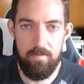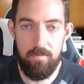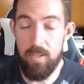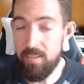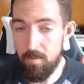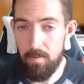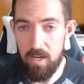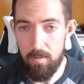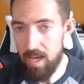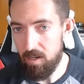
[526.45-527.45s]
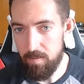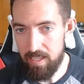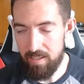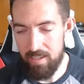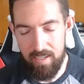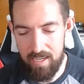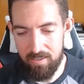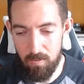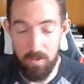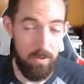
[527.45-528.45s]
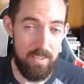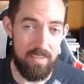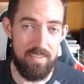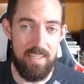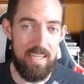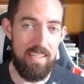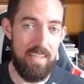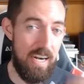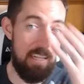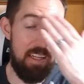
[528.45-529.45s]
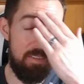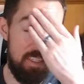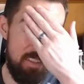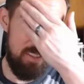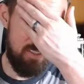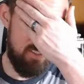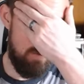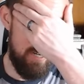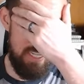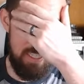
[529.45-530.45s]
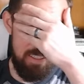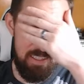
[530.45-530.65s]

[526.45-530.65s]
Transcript: So that's the butter battle method. It's one of the reasons that I love it is there's so many